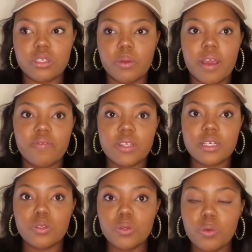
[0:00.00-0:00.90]
So
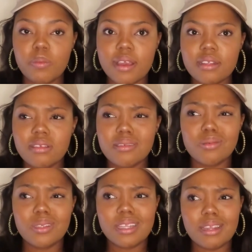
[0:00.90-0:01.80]
after 2
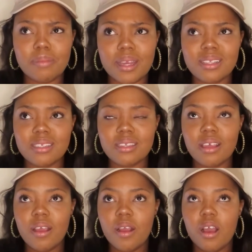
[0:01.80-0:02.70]
to 3 months
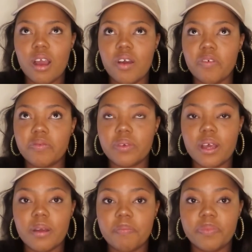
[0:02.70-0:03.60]
of
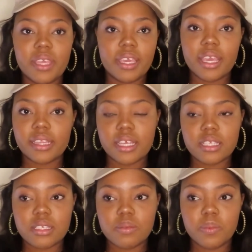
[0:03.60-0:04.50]
thinking
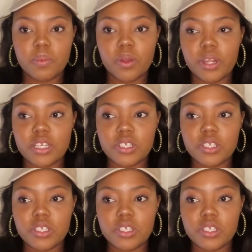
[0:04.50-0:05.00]
things were gonna